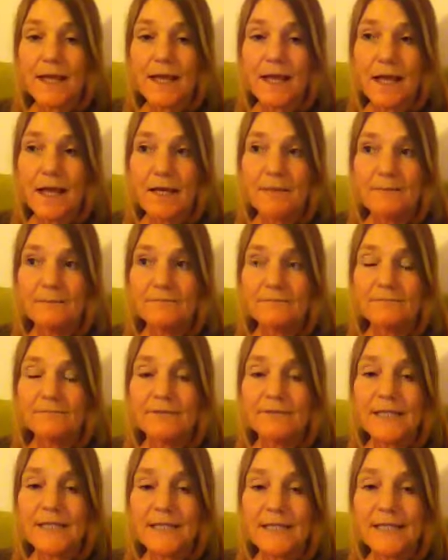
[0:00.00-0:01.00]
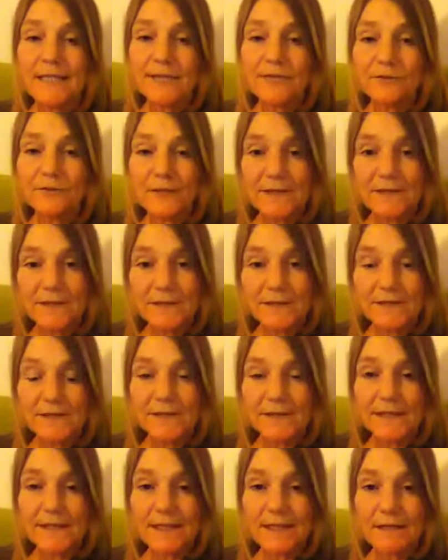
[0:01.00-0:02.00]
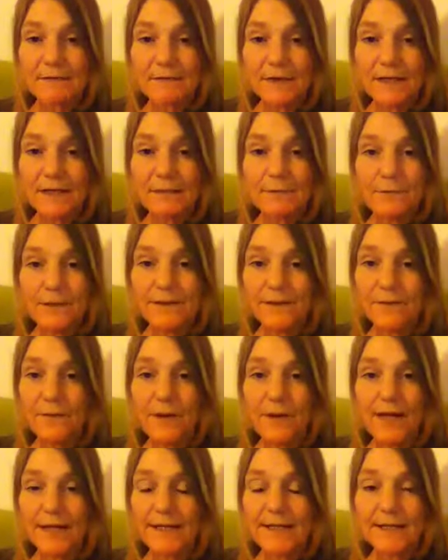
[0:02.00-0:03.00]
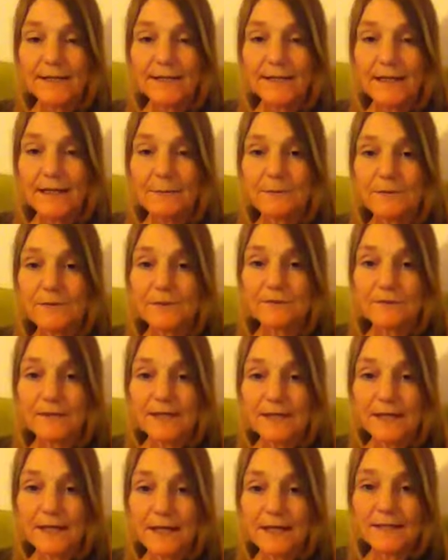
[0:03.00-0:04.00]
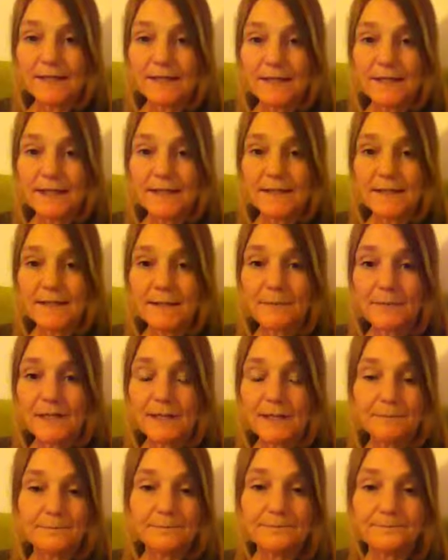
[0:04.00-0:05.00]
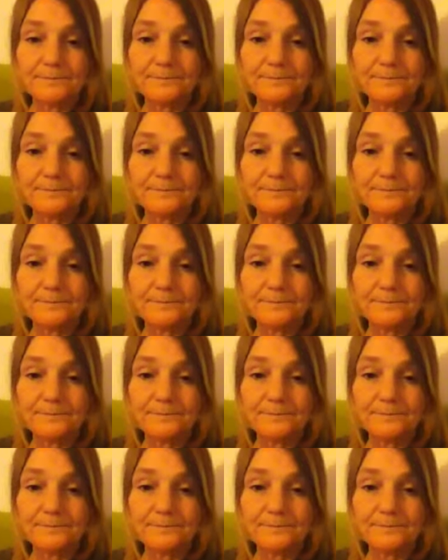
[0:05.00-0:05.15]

I'm really interested to see if anyone's got any tips or any ideas. I mean,